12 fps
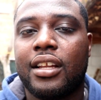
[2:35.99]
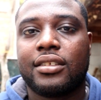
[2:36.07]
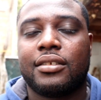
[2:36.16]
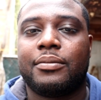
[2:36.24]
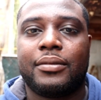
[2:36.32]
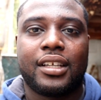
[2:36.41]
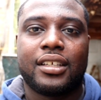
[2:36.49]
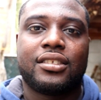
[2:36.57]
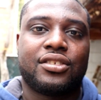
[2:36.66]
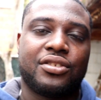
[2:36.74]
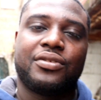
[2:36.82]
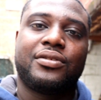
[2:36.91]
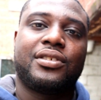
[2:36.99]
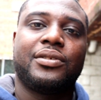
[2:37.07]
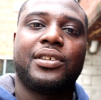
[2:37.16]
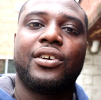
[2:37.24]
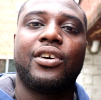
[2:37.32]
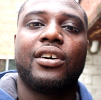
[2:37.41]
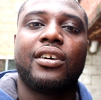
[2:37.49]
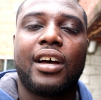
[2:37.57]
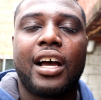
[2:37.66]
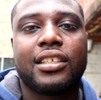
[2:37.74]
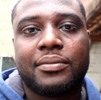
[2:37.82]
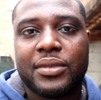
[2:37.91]
that's the biggest truth to it all.
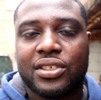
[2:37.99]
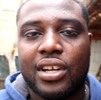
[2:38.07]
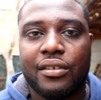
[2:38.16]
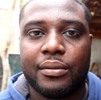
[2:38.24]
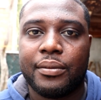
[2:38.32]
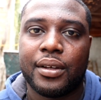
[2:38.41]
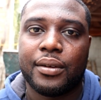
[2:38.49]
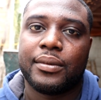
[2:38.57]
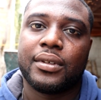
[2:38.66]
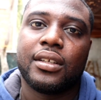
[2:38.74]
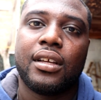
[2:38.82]
I just miss driving my baby.